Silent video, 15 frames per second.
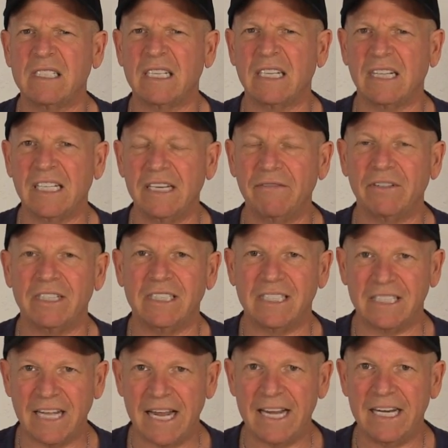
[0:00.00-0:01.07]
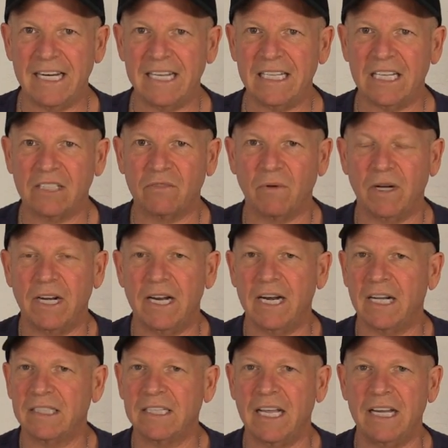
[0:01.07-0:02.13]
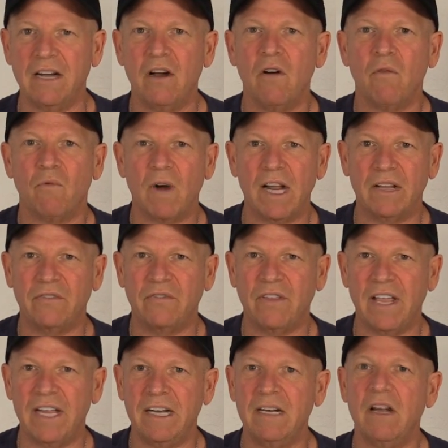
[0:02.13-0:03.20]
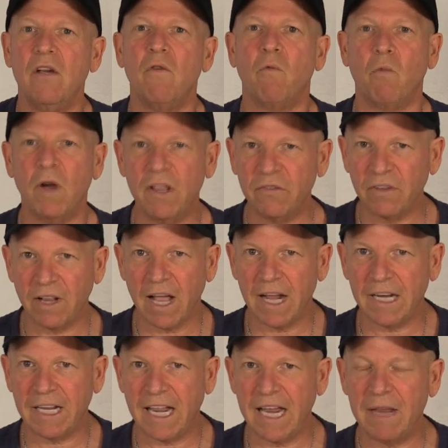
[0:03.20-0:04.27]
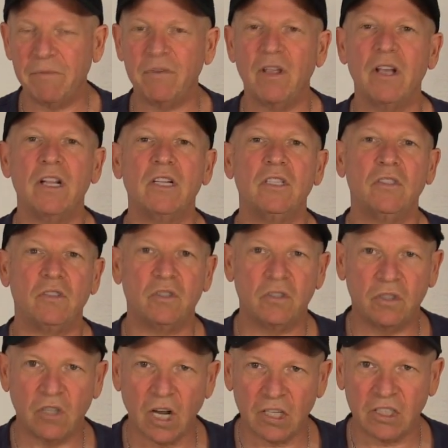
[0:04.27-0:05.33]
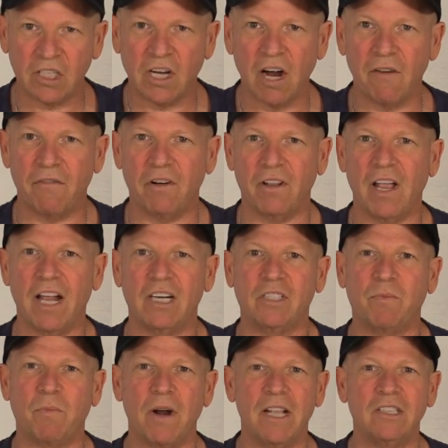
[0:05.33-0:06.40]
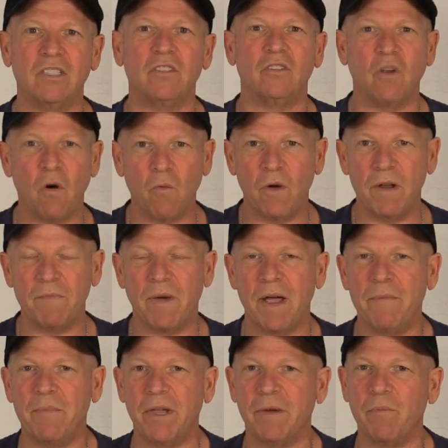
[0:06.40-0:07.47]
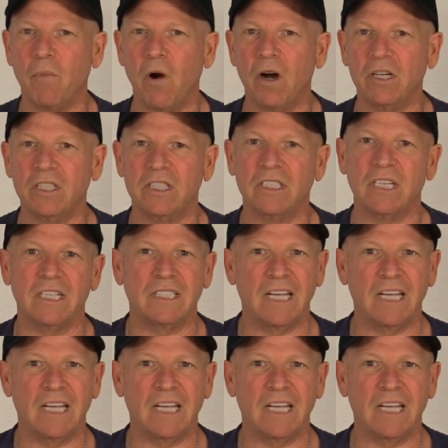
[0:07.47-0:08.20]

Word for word: Cleveland State in this one. And I'll tell you, Wright State wins a lot of games, doesn't cover a lot of spreads, don't win by big margins.